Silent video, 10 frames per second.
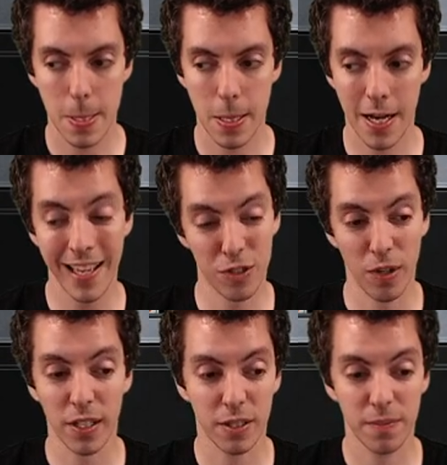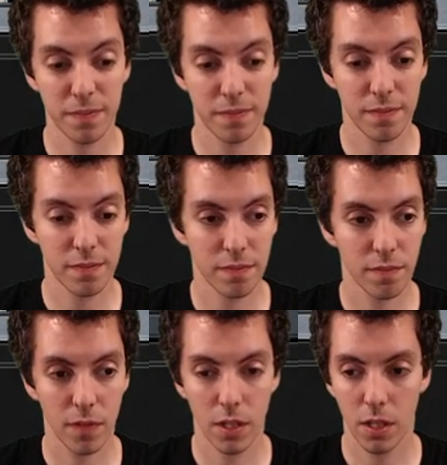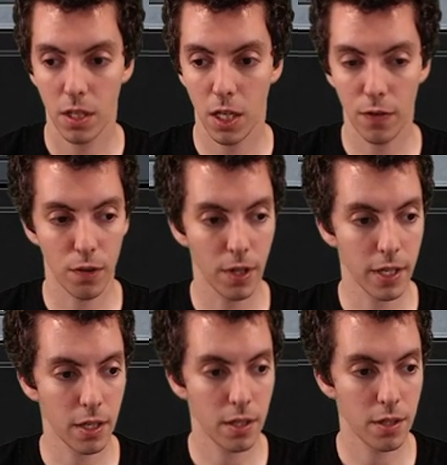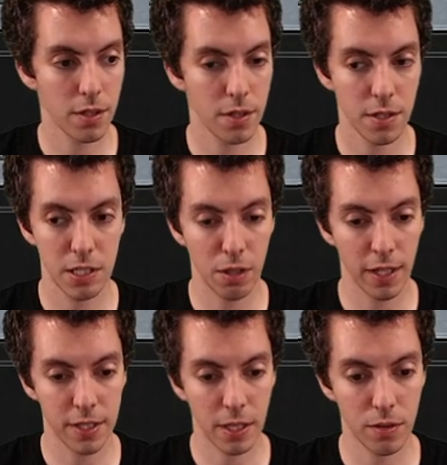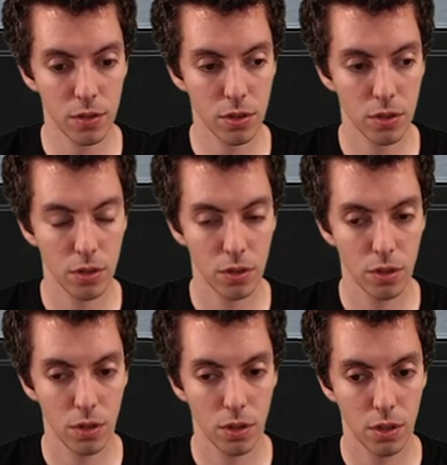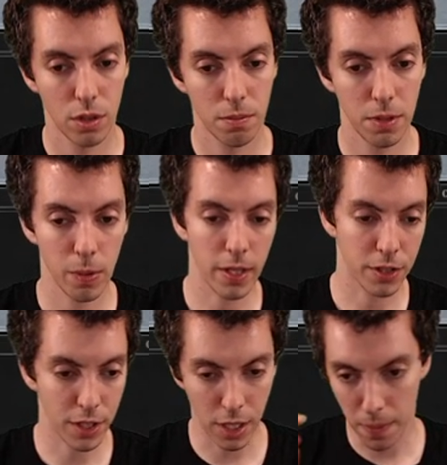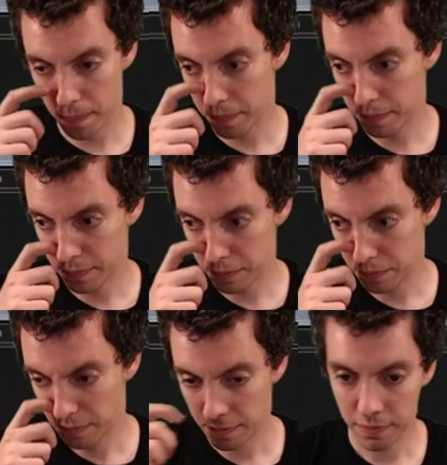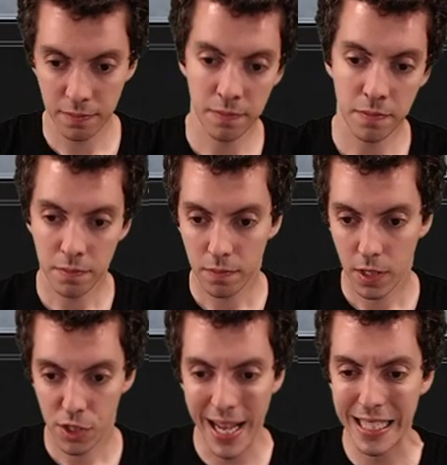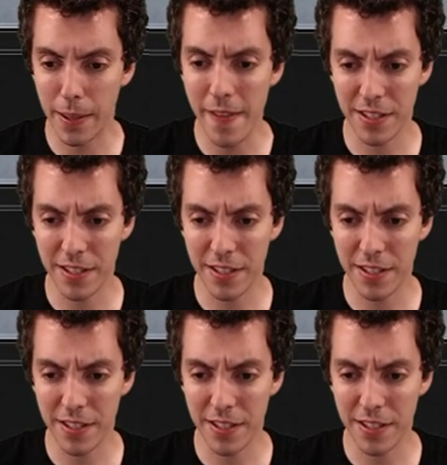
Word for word: I think it's Relic. However, like silly that sounds. The Relic's a go. Sanctum. I think